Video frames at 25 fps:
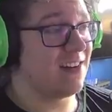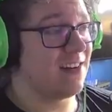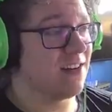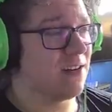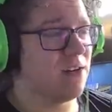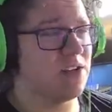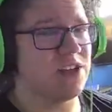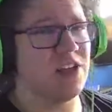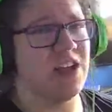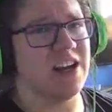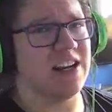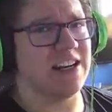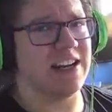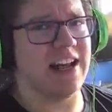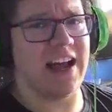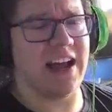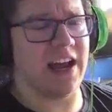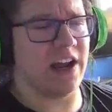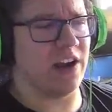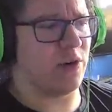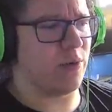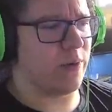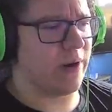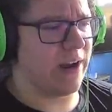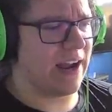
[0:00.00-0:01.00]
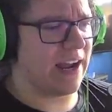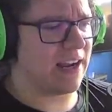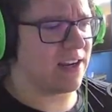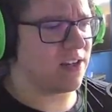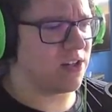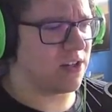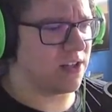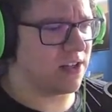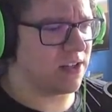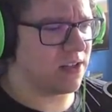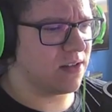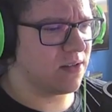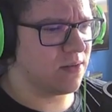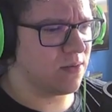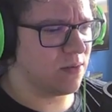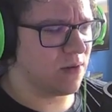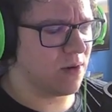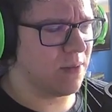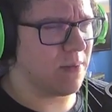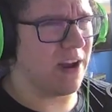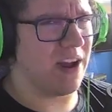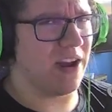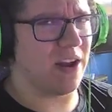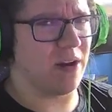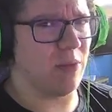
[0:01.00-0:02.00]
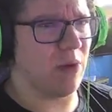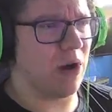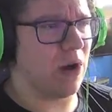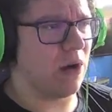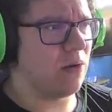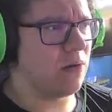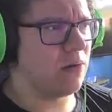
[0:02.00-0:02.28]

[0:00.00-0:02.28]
He's gonna die either way, actually. What am I on about?